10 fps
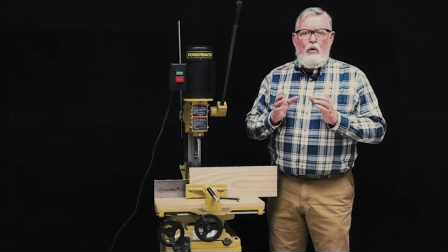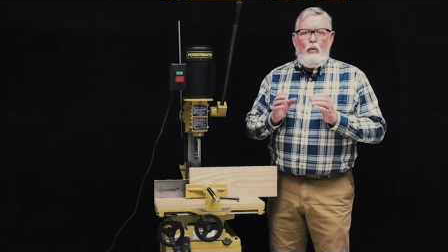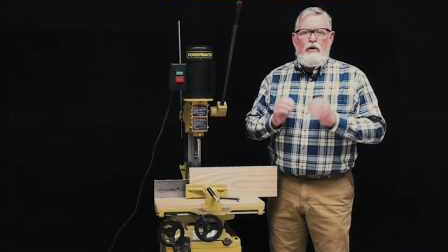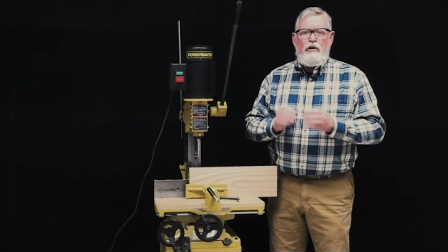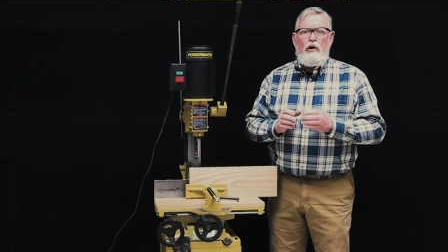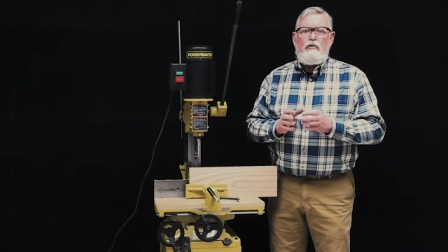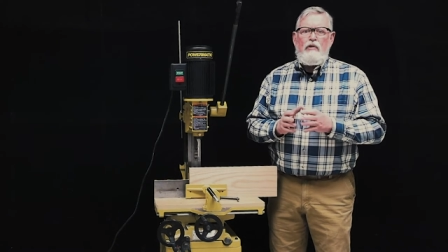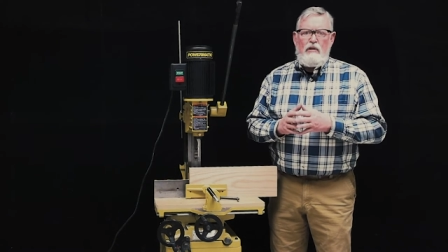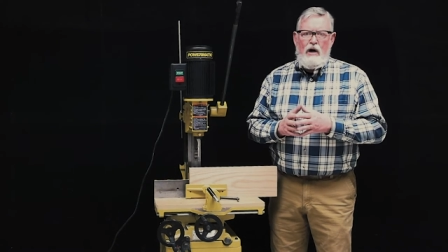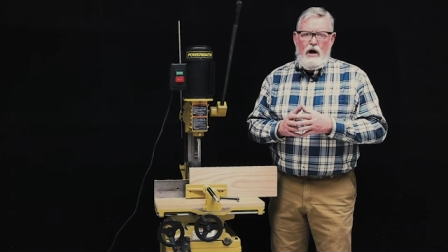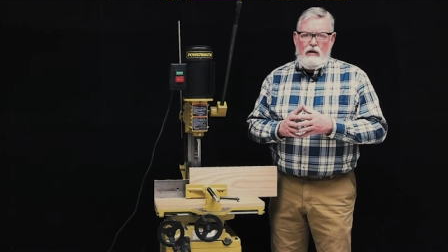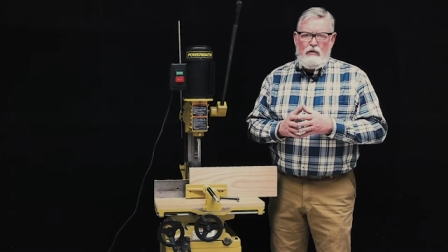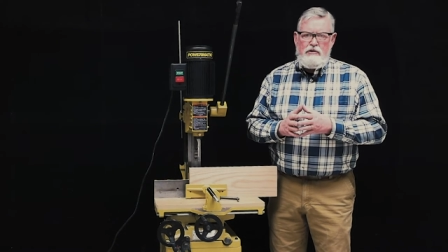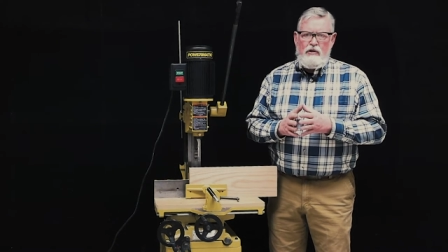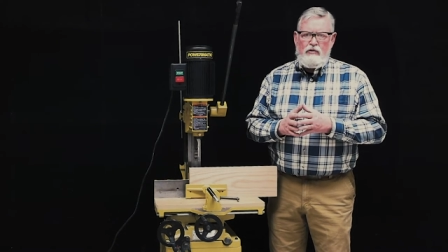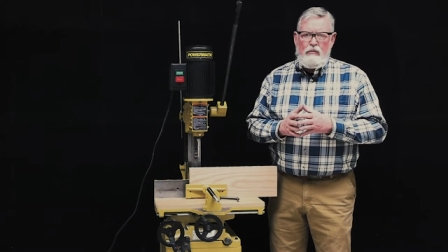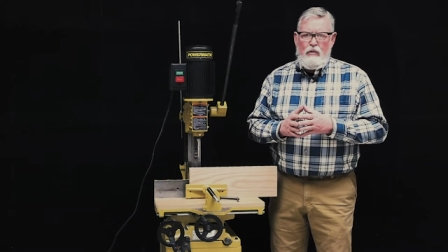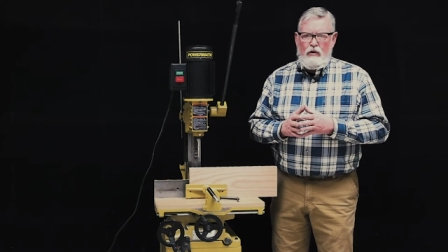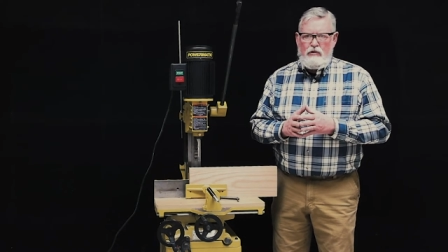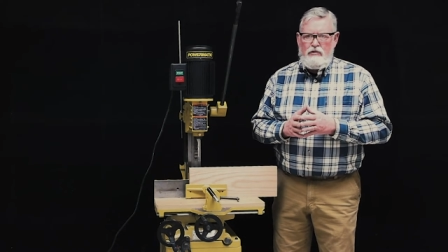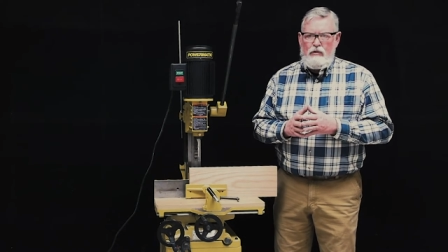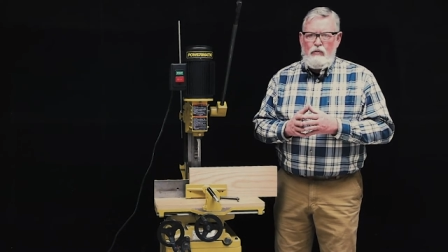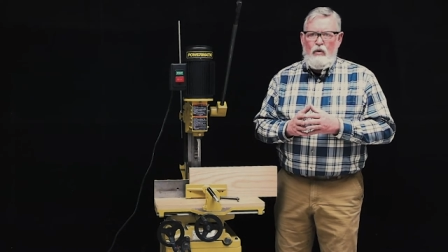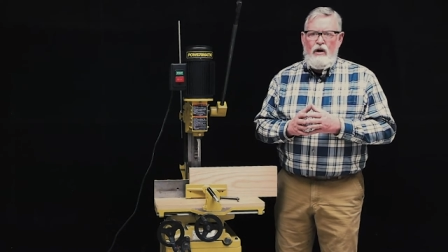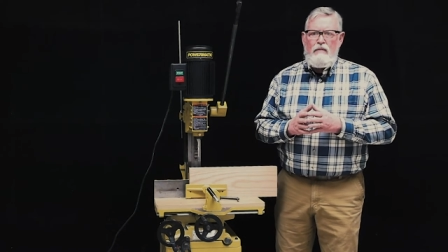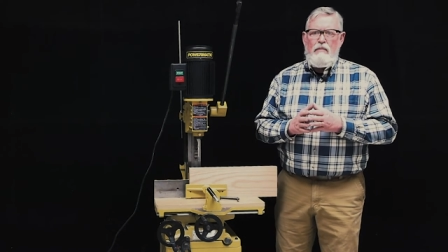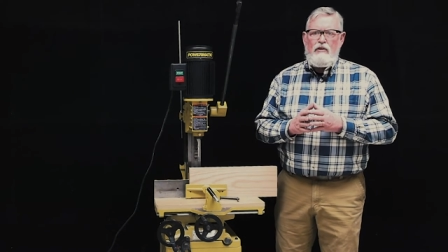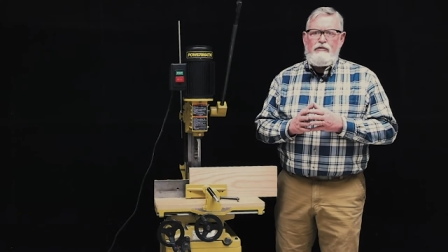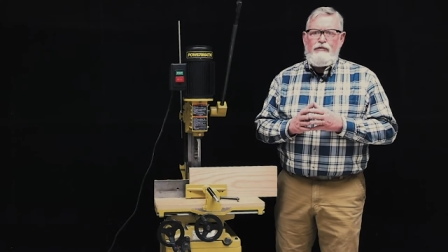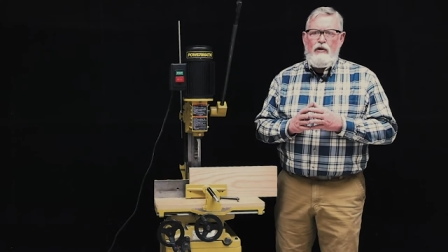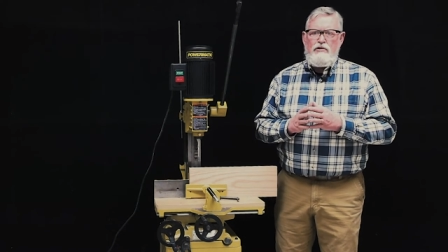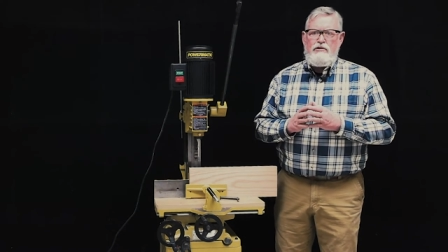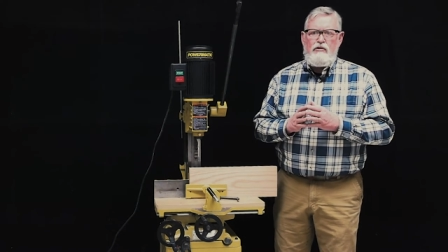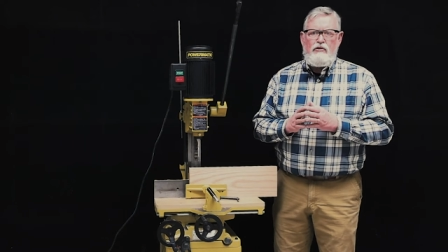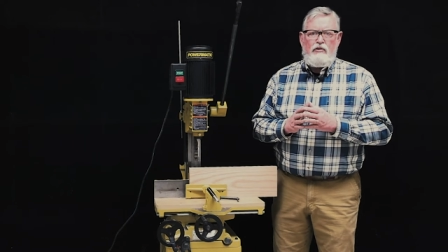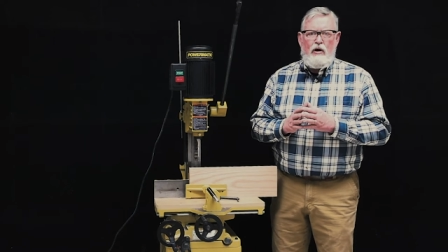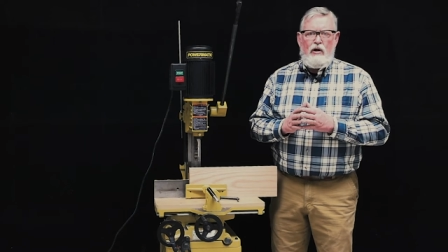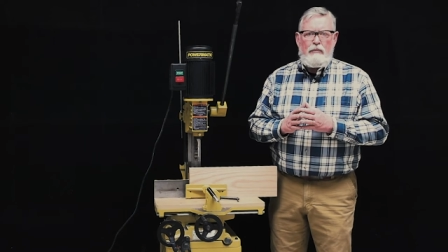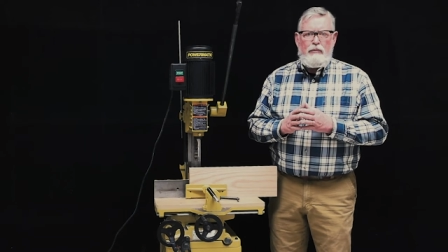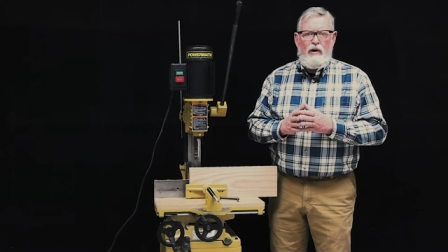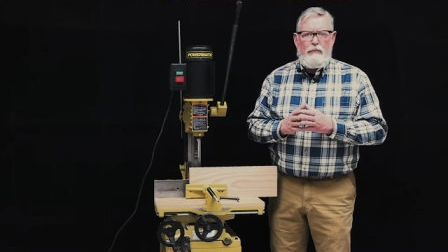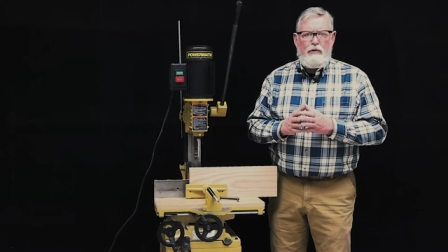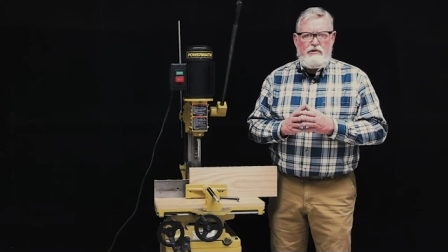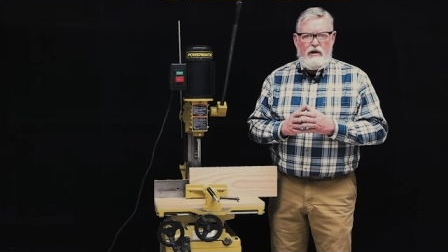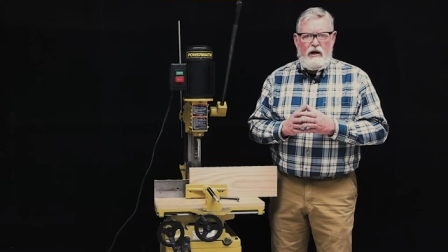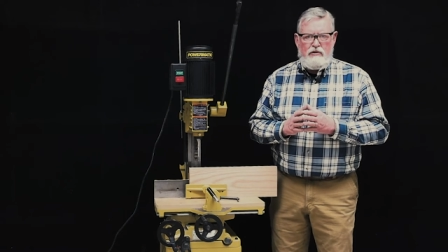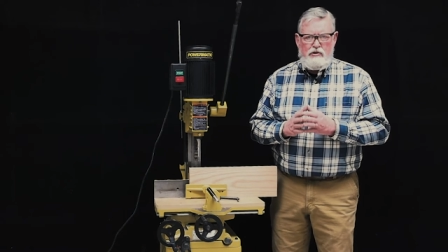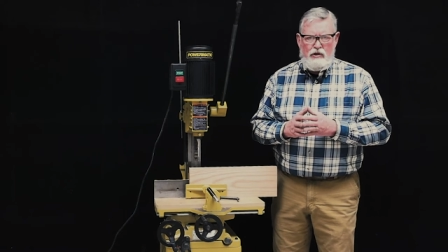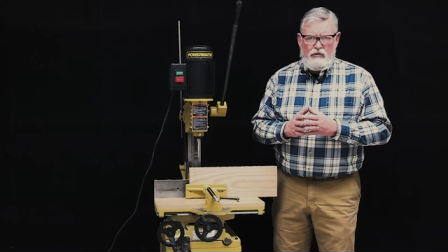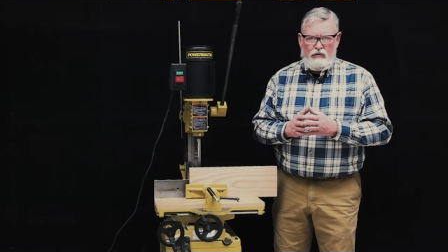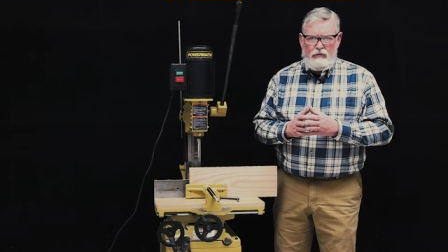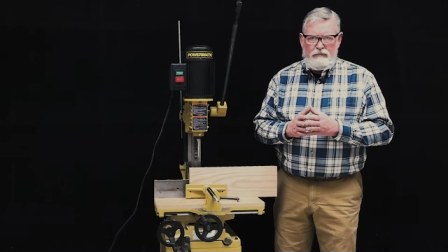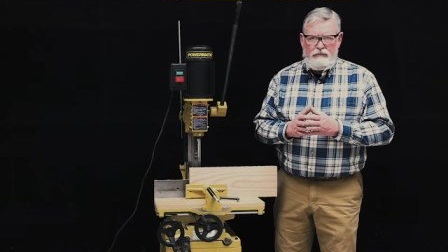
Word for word: When using the hollow chisel mortiser, one must first install the proper size chisel.